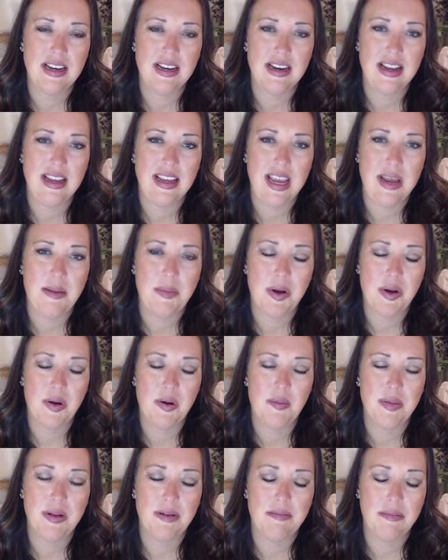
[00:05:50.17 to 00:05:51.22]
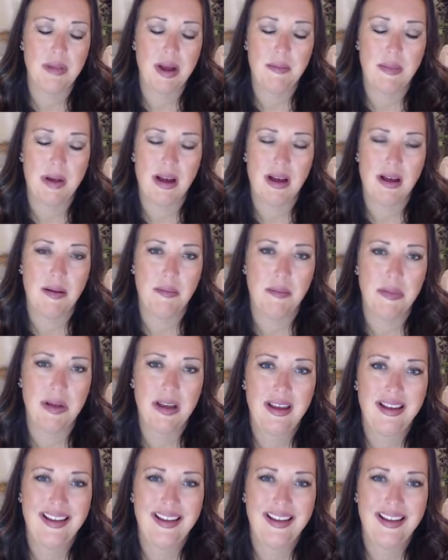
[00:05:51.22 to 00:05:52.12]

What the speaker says: and I came home, and my mom.